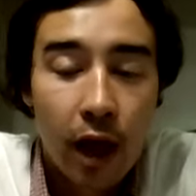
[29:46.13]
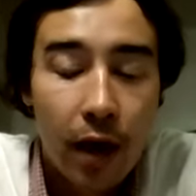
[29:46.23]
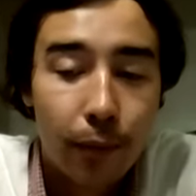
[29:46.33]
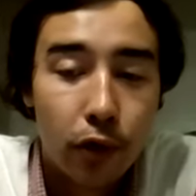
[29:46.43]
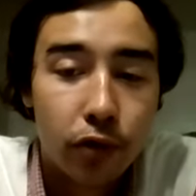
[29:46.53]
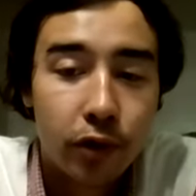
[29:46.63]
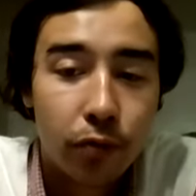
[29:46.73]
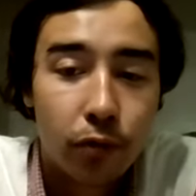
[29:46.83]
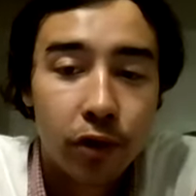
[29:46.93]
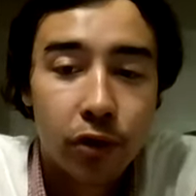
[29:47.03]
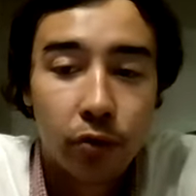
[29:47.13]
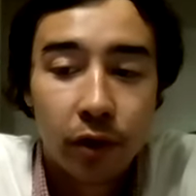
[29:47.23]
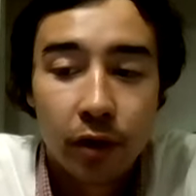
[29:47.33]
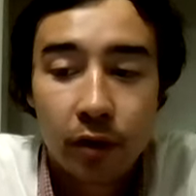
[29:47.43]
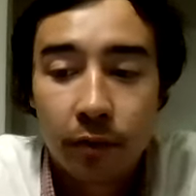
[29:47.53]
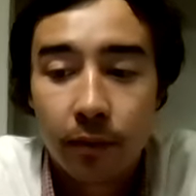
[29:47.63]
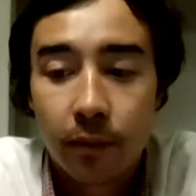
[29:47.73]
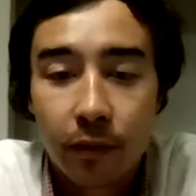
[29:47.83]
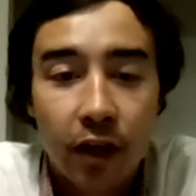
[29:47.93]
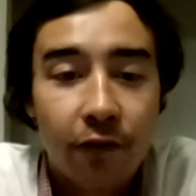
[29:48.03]
at most and once a week
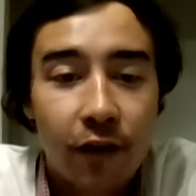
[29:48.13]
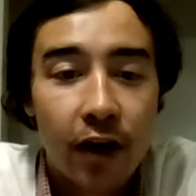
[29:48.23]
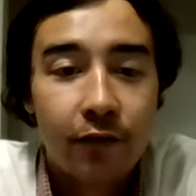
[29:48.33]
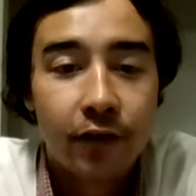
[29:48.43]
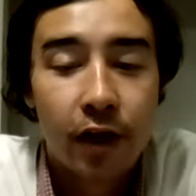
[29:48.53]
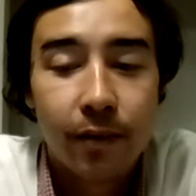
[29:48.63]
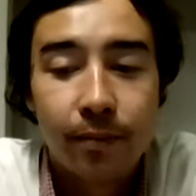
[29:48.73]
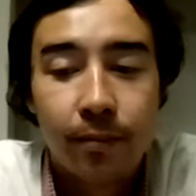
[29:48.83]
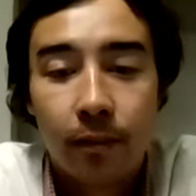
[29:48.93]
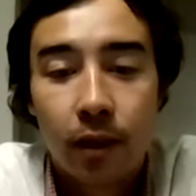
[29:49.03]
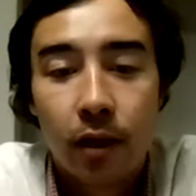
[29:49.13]
if I have time.